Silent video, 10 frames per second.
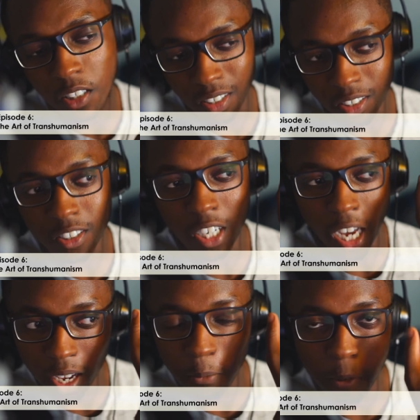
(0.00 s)
we
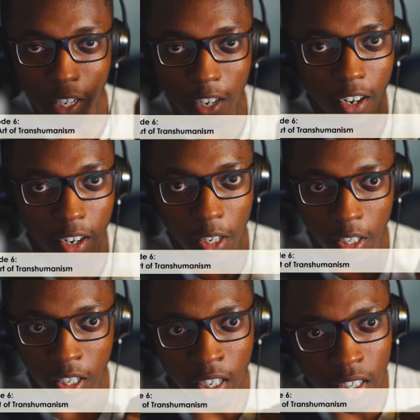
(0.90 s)
are
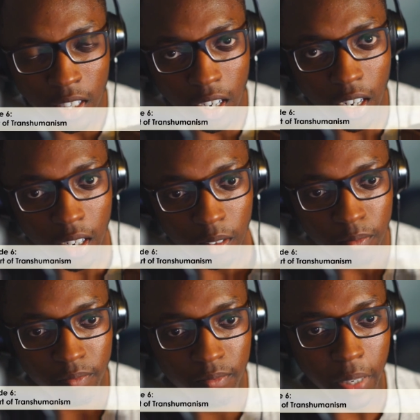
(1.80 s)
basically the
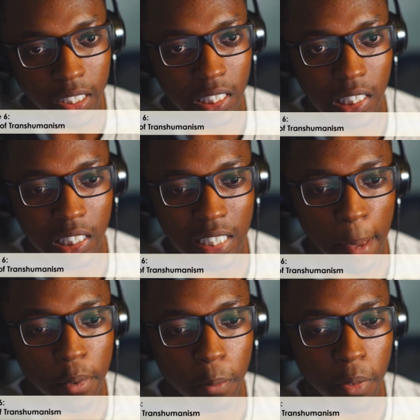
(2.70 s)
types of people
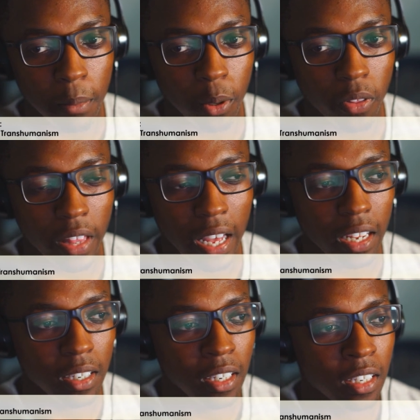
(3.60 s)
that
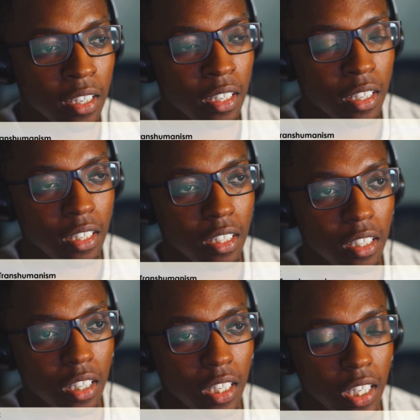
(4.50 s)
if we do
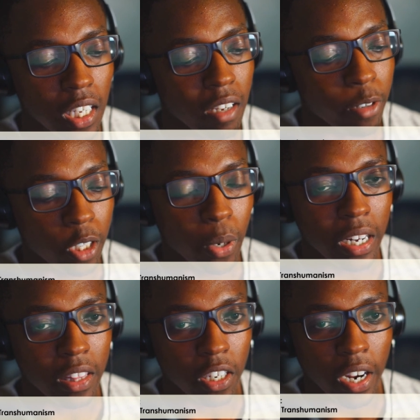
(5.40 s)
anything our hands will just
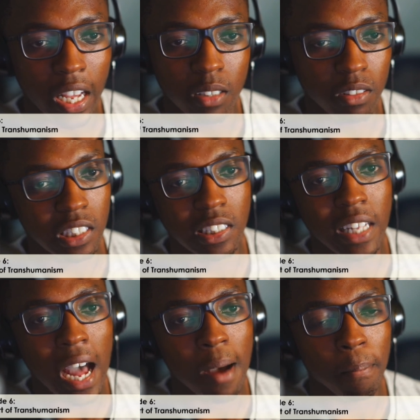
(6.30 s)
snap. But
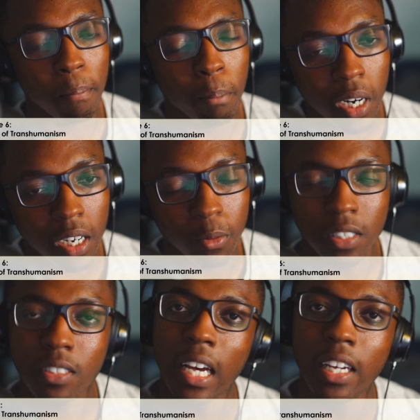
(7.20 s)
with science
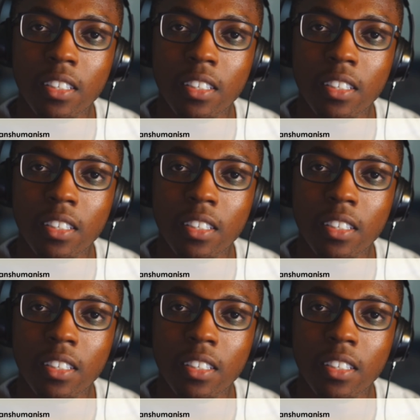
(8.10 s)
connected to our